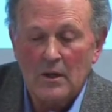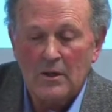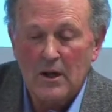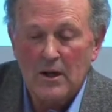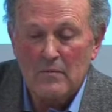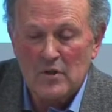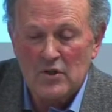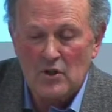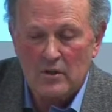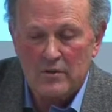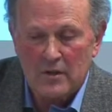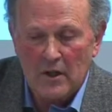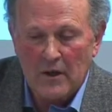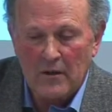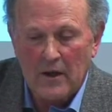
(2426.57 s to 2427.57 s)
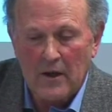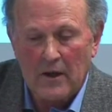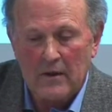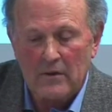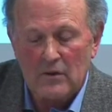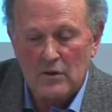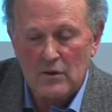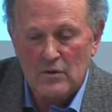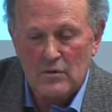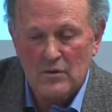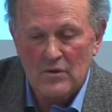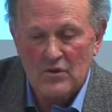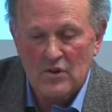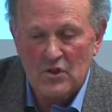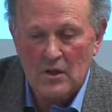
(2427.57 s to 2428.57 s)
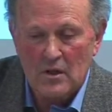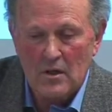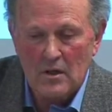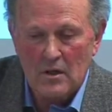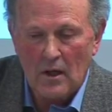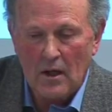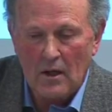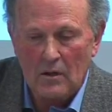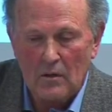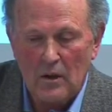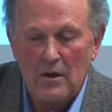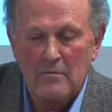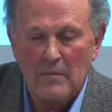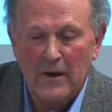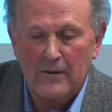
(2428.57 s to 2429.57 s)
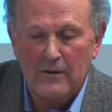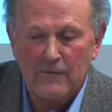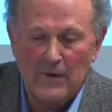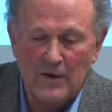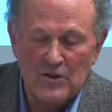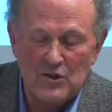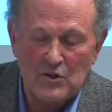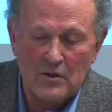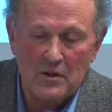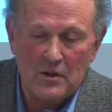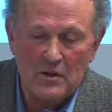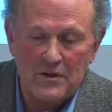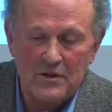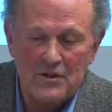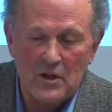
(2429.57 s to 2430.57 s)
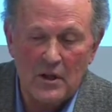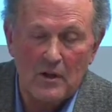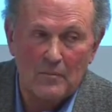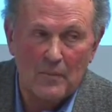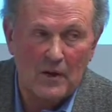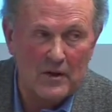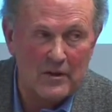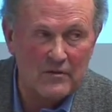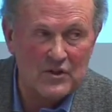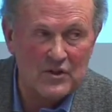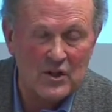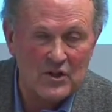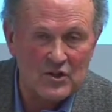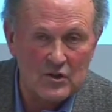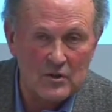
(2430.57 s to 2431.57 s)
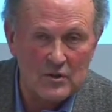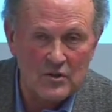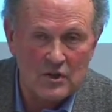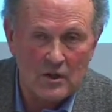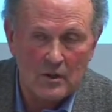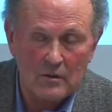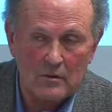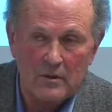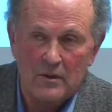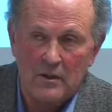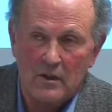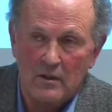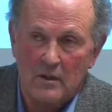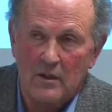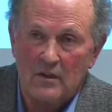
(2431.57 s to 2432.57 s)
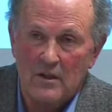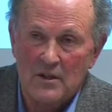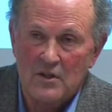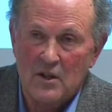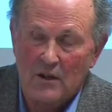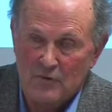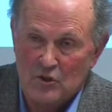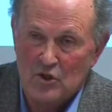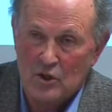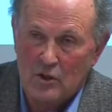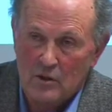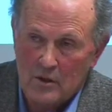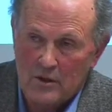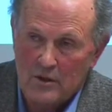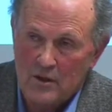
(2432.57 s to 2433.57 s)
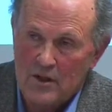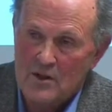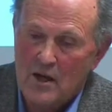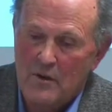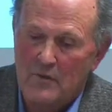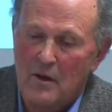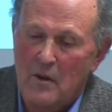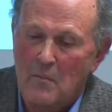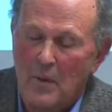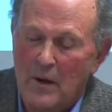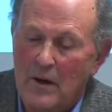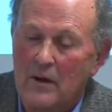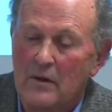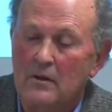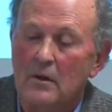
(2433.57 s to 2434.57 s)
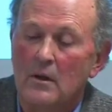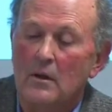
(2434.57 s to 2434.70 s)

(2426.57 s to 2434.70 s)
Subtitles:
Cambridge, on the other hand, you can see, although manufacturing is hit by the recession, so that it does have a shock, it does have an impact,